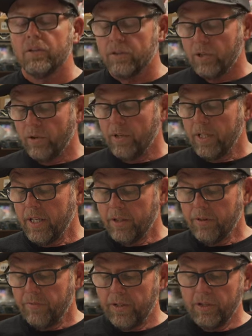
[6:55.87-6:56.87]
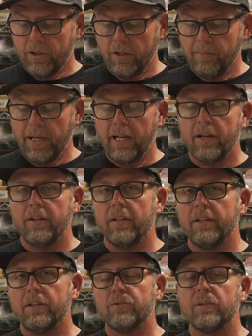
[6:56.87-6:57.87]
So another feature
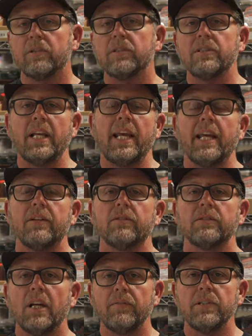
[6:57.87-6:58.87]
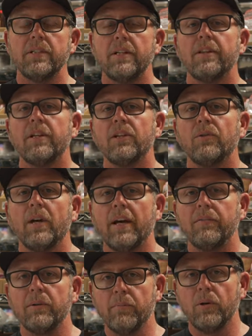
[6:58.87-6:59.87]
about these reels is the handle. It's obviously the thing
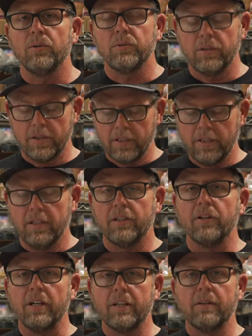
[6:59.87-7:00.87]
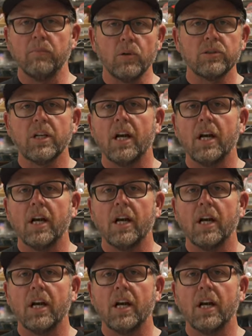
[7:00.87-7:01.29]
you're in most